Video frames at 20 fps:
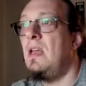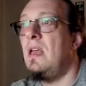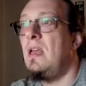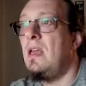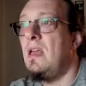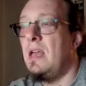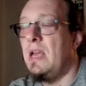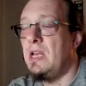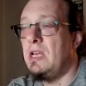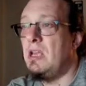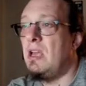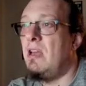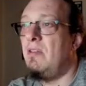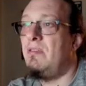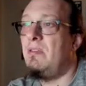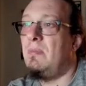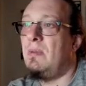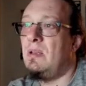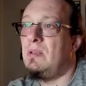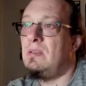and you have
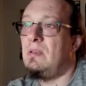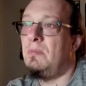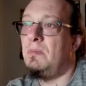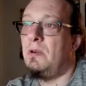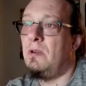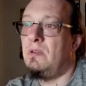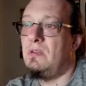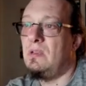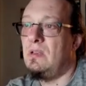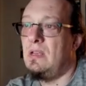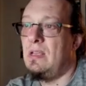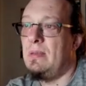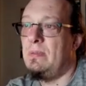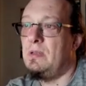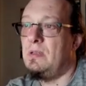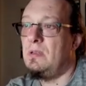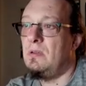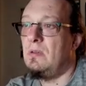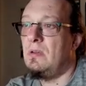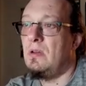a master browser
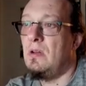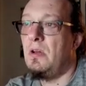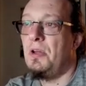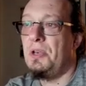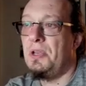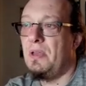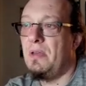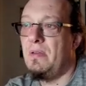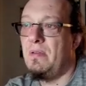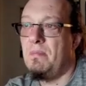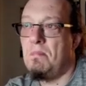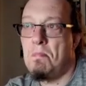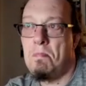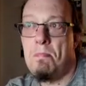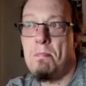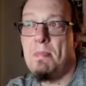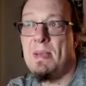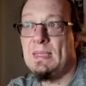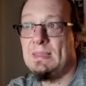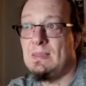enabled, you're gonna
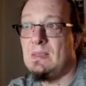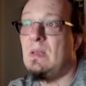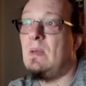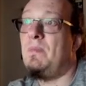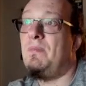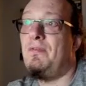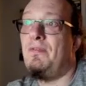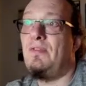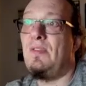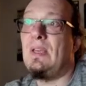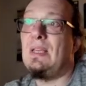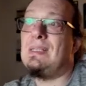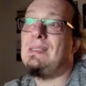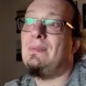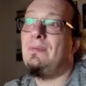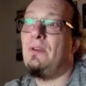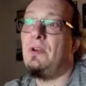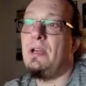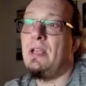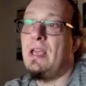mess up things
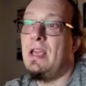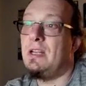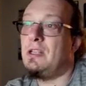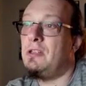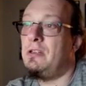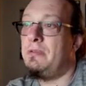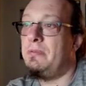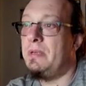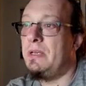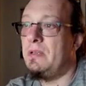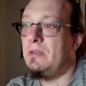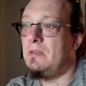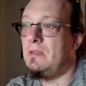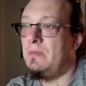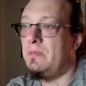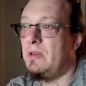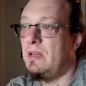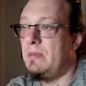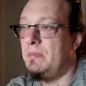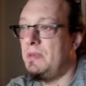for the actual Windows
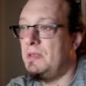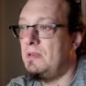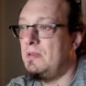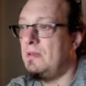environment.